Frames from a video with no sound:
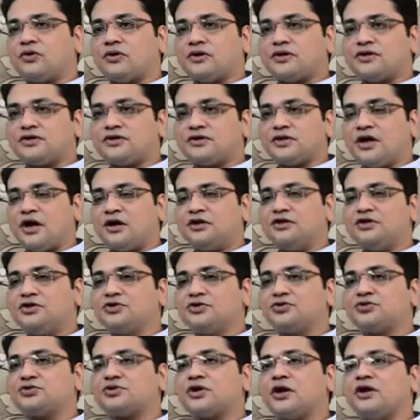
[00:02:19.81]
coins,
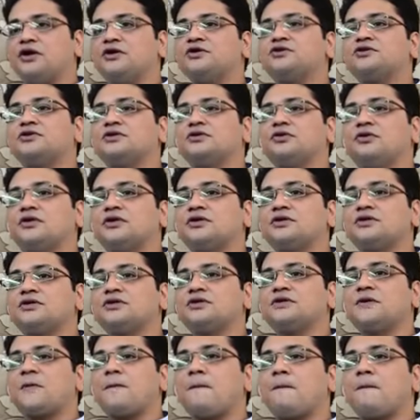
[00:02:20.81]
unused condition coins.